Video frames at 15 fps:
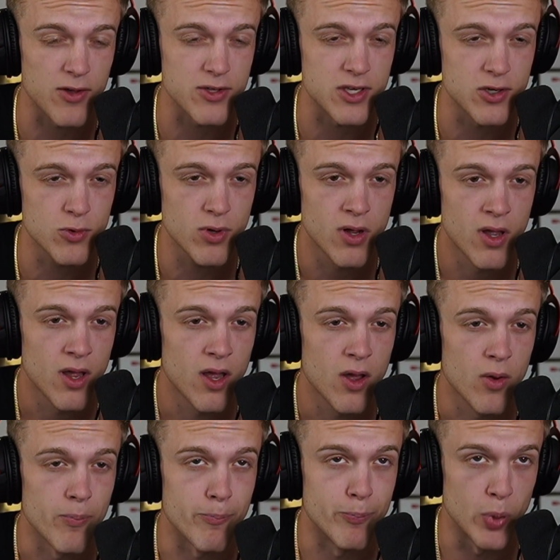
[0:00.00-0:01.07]
you,
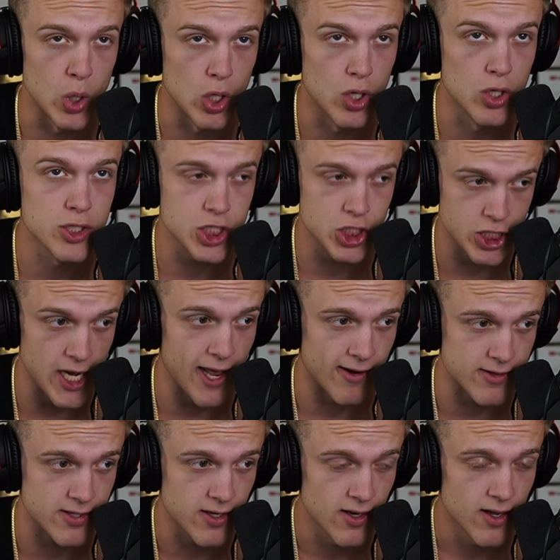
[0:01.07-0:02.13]

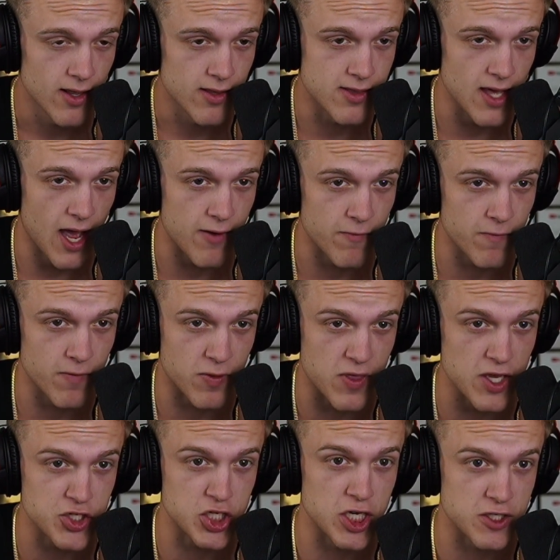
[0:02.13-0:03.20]
bullshit that
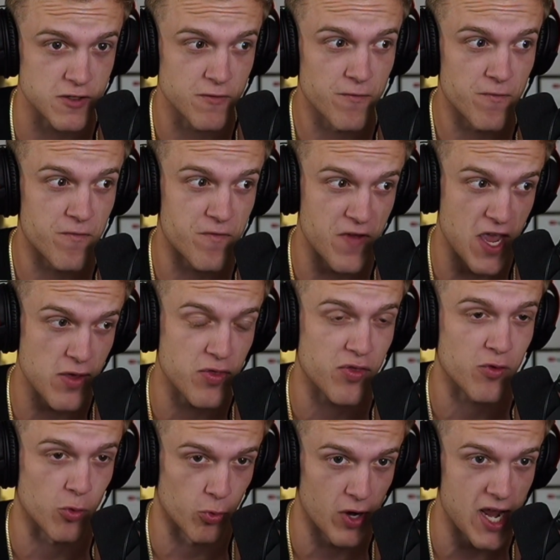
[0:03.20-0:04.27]
this is fifth
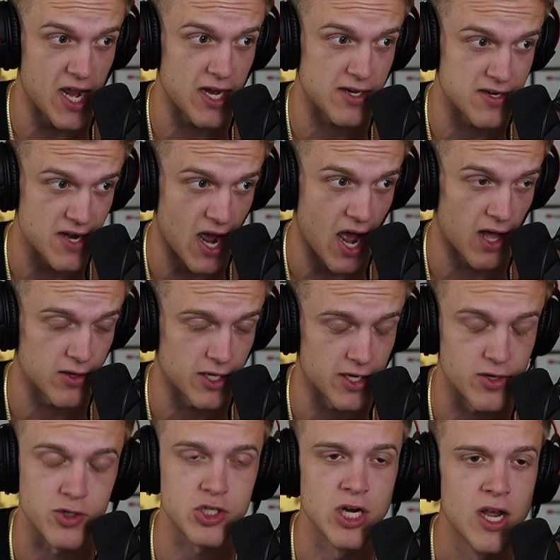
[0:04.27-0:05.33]
grade
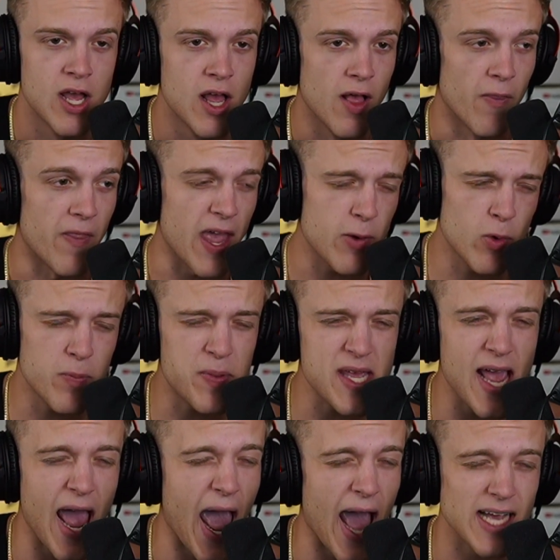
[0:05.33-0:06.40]
knowledge. They would be
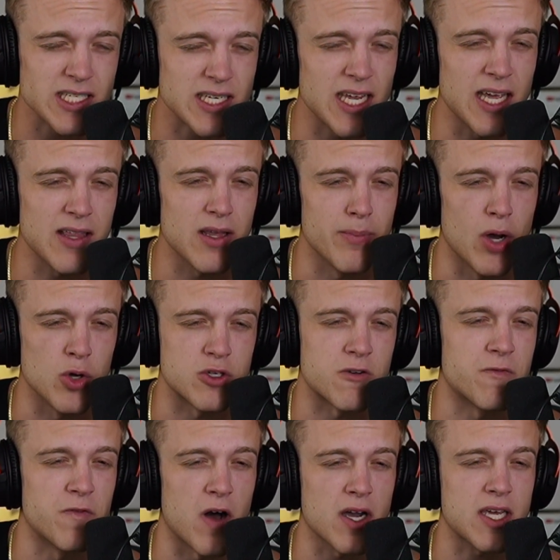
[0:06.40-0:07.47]
asking the most
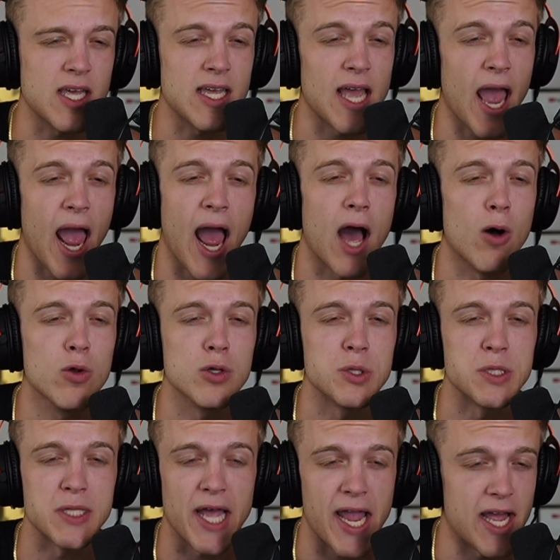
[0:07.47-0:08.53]
fucking
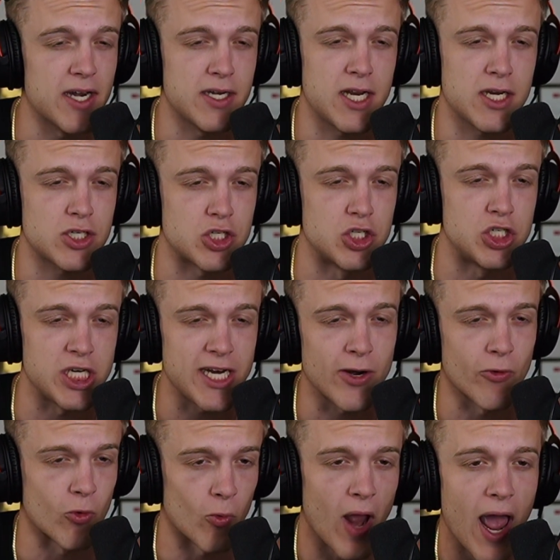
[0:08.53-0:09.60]
outlandish
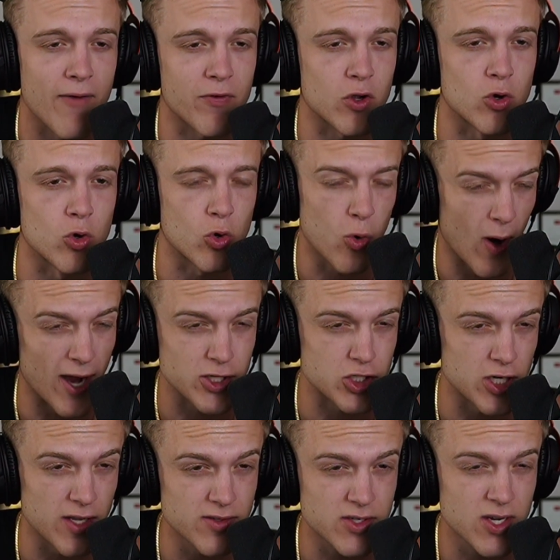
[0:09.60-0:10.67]
geographical
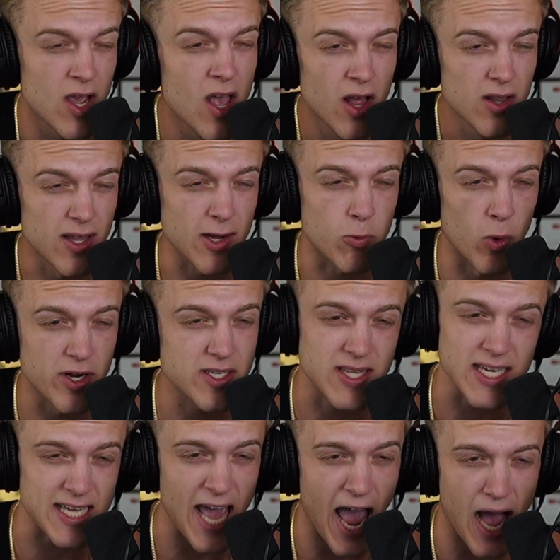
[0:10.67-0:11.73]
questions, like what is the
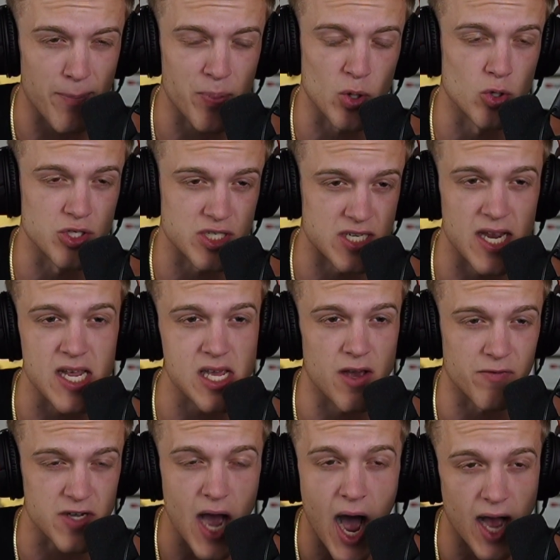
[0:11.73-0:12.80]
capital city
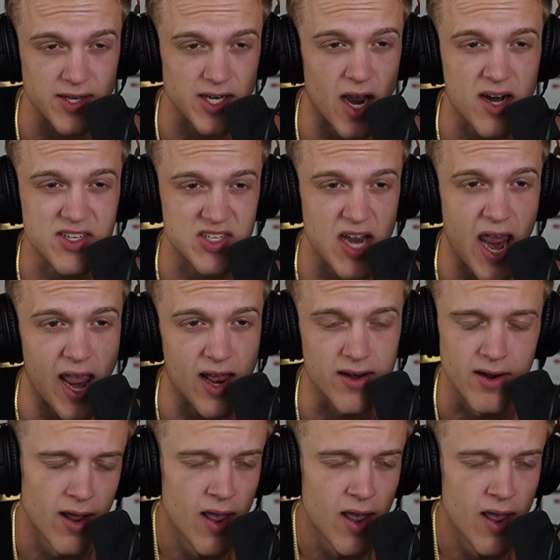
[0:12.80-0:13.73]
of Kazakhstan?